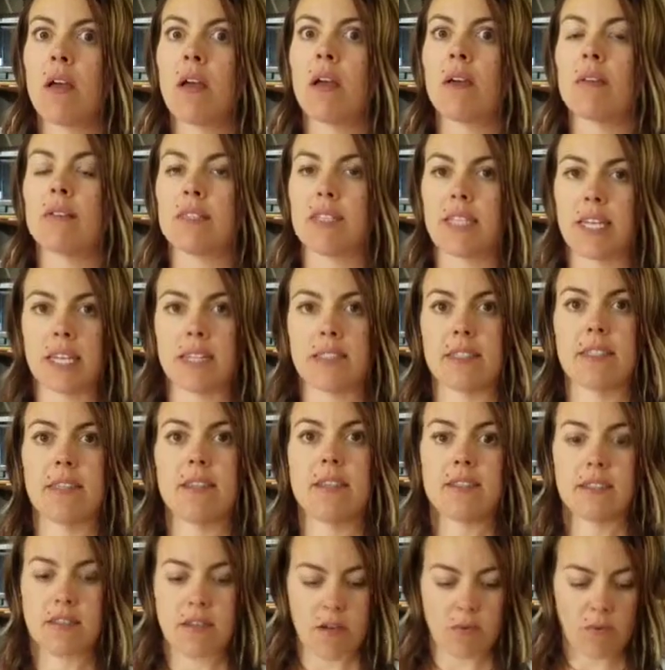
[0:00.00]

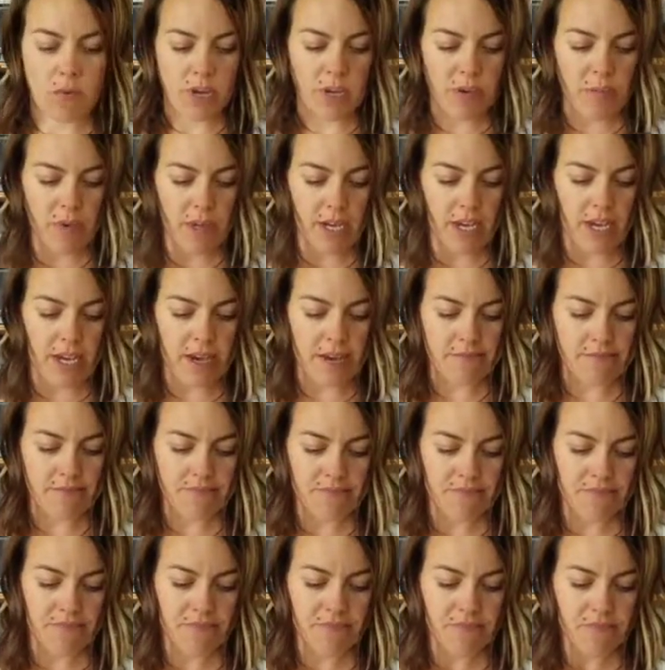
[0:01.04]
stances on Wikipedia.
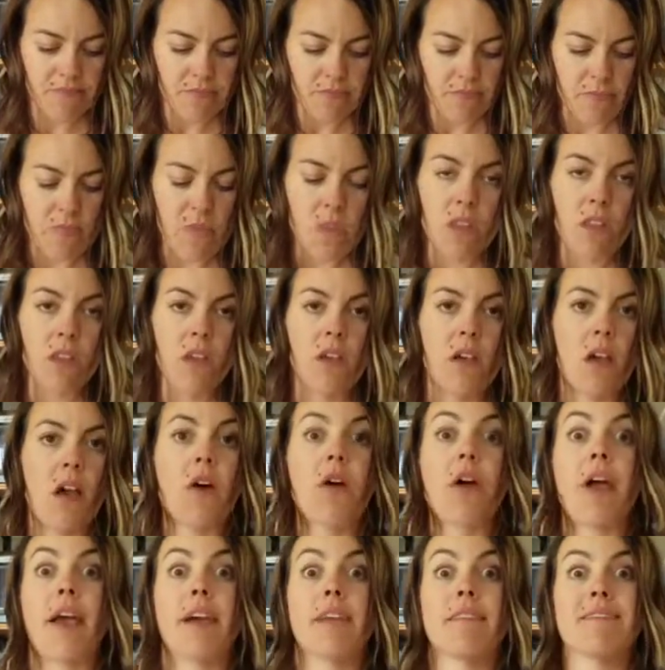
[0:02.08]

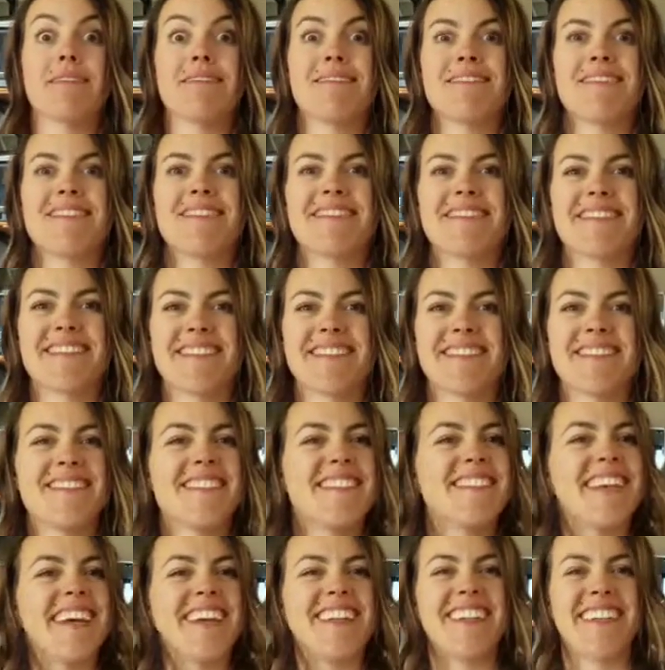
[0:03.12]
Okay,
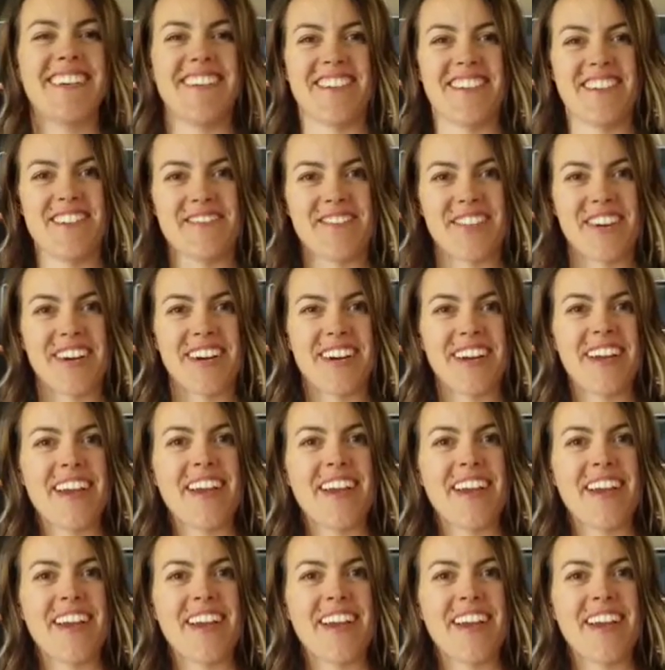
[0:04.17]
side note over.